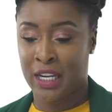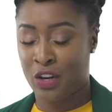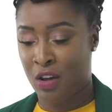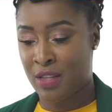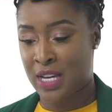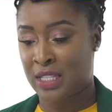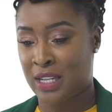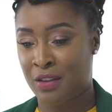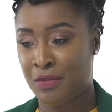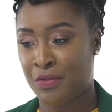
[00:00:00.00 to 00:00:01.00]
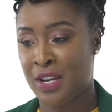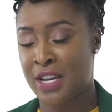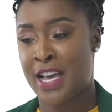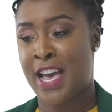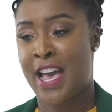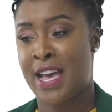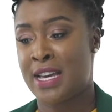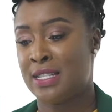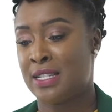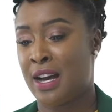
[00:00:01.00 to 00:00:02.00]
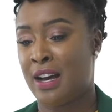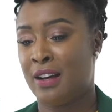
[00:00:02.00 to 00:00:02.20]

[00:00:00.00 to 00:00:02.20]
and all that stuff. And